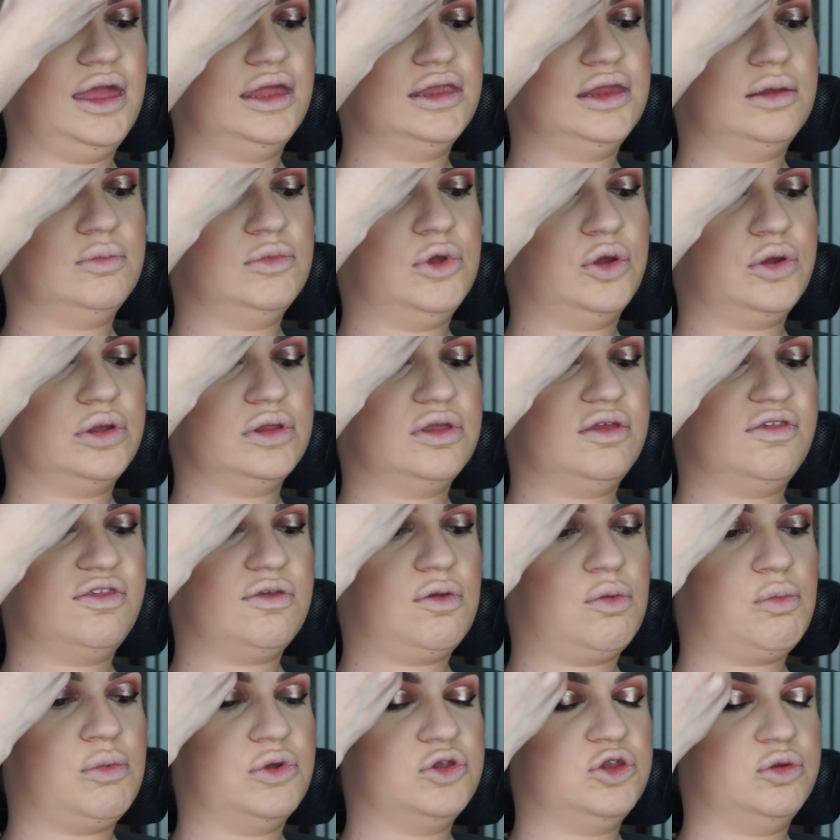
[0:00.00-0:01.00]
and I'm not going to
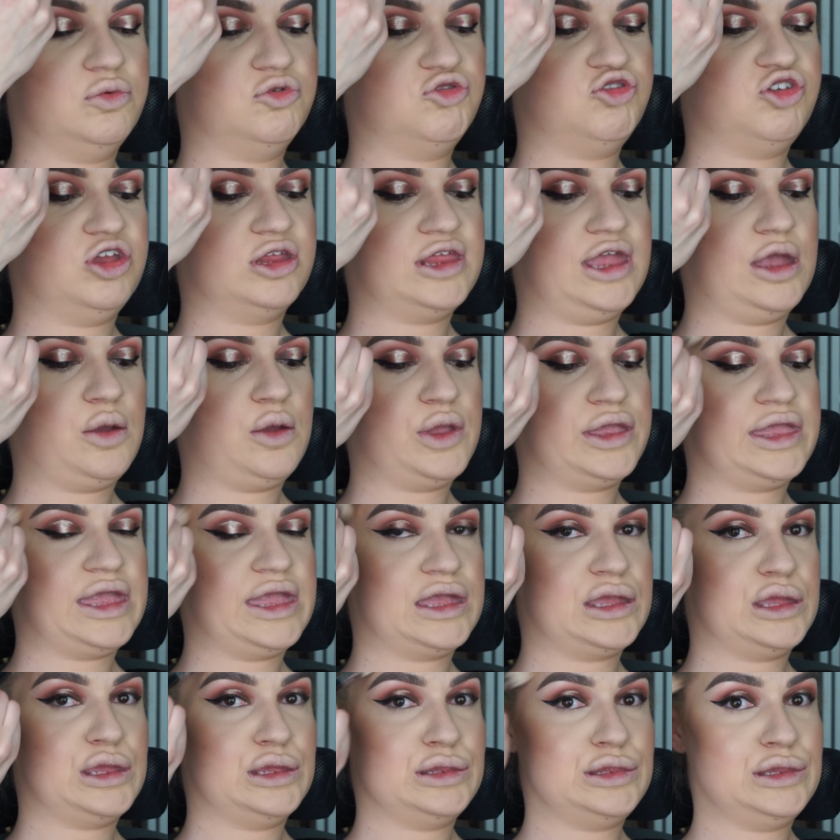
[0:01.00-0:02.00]
sit with my double chin out
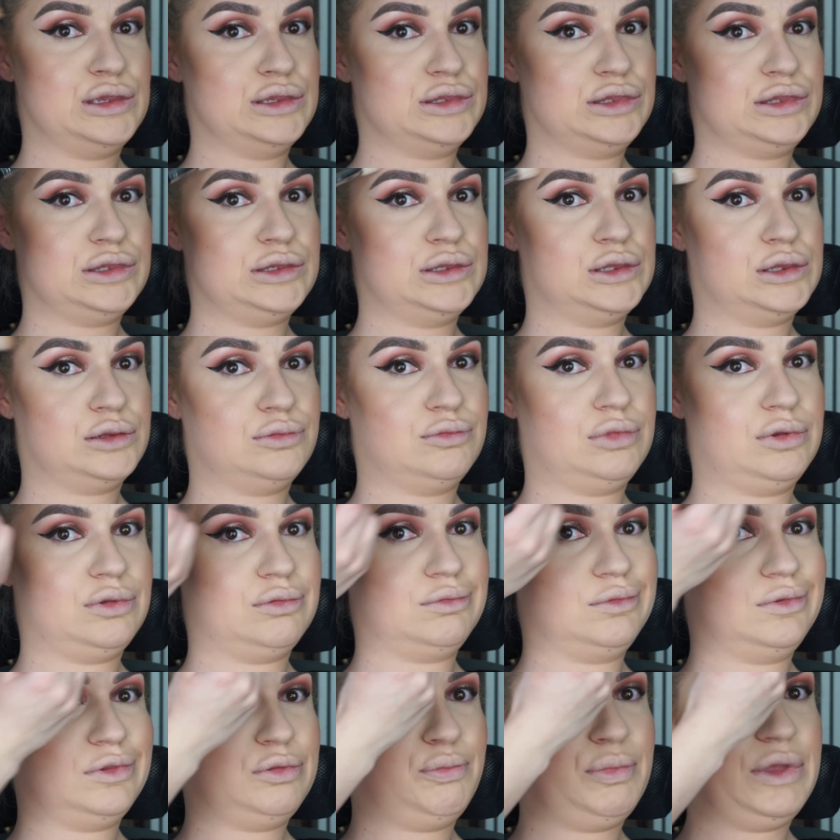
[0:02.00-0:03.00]
again because it
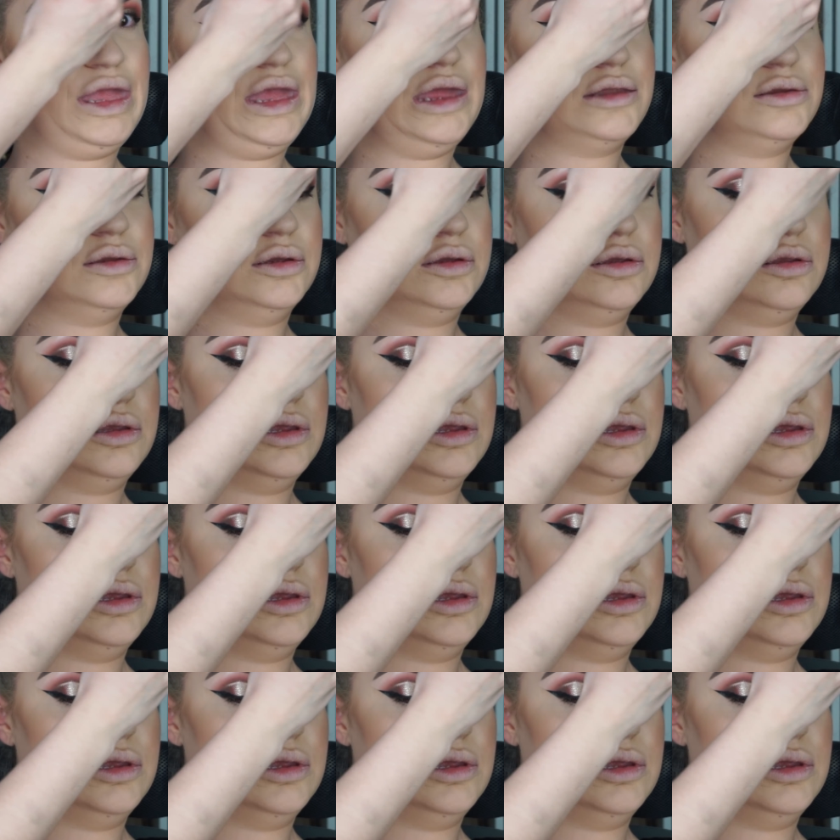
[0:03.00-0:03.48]
looks bad.